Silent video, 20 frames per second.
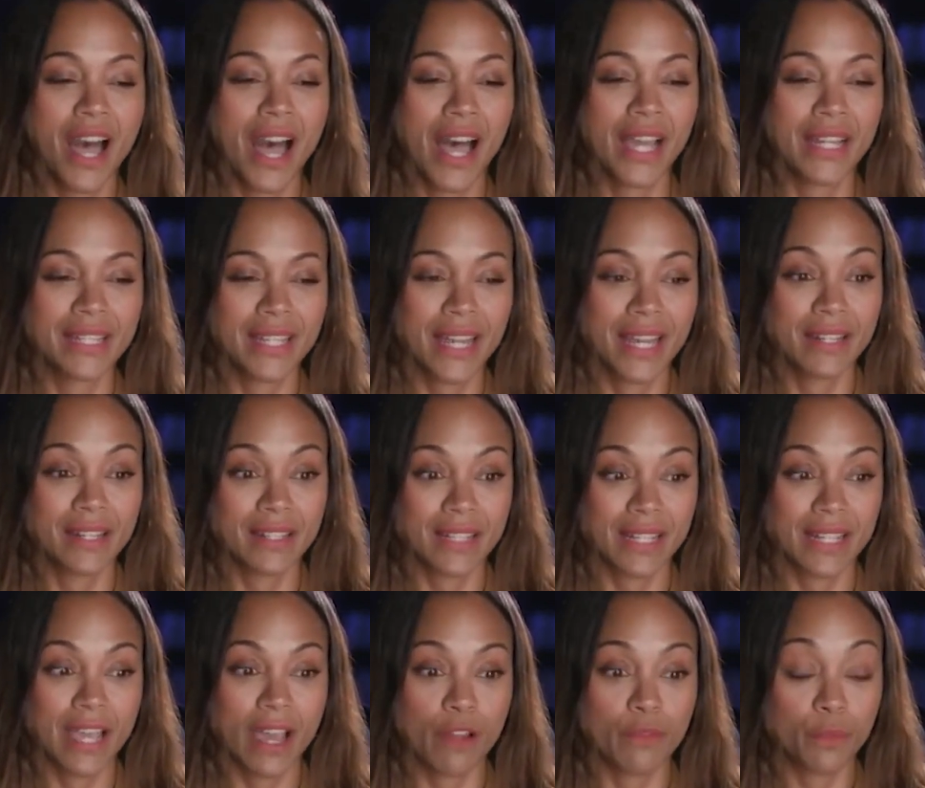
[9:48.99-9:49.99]
I tend
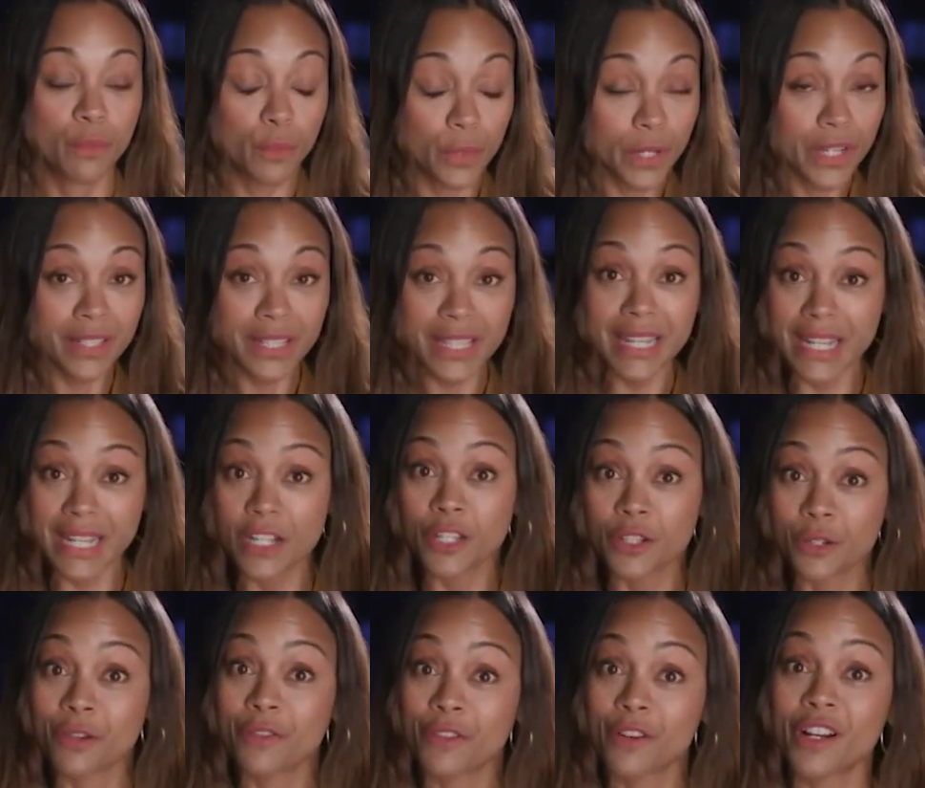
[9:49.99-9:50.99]
to get really
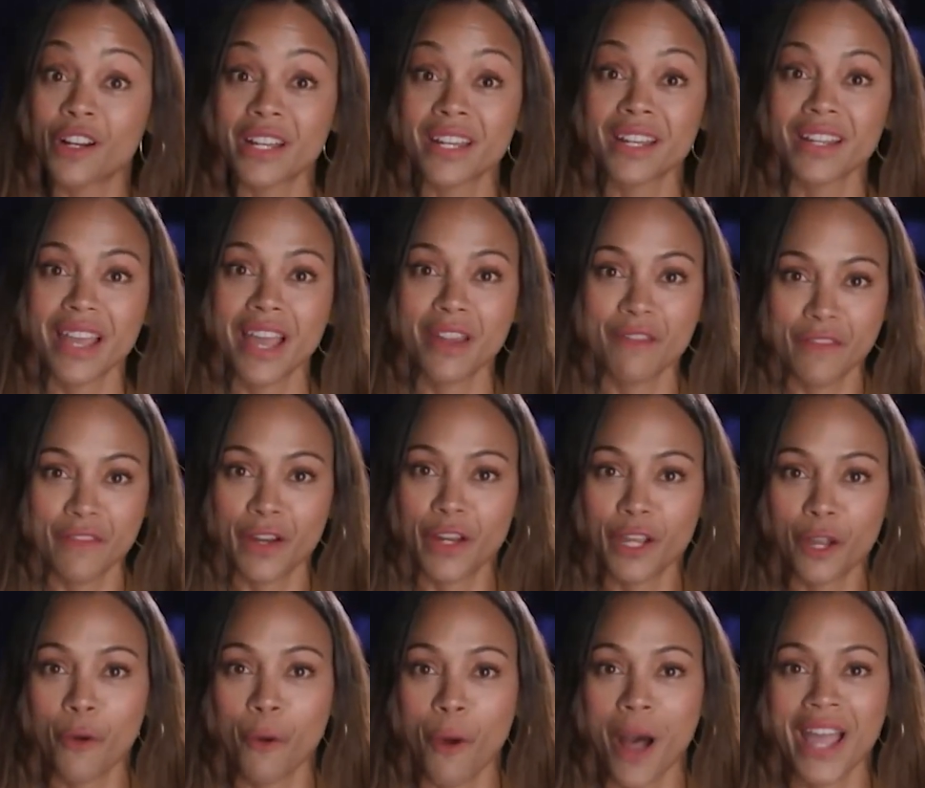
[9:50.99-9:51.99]
introverted and
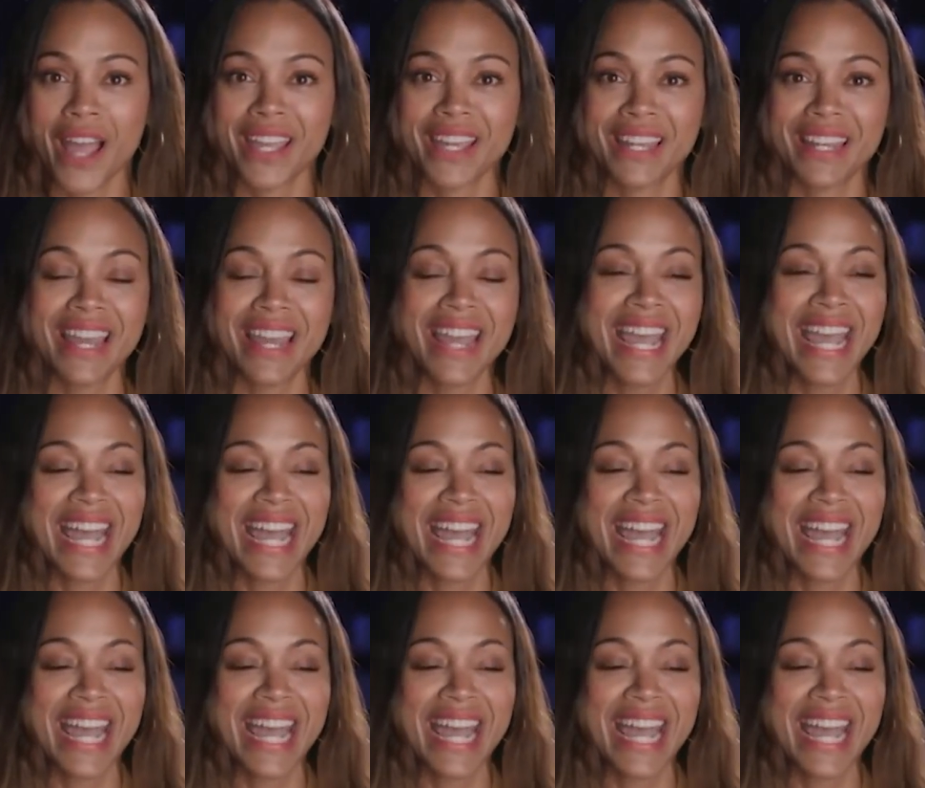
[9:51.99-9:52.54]
very quiet.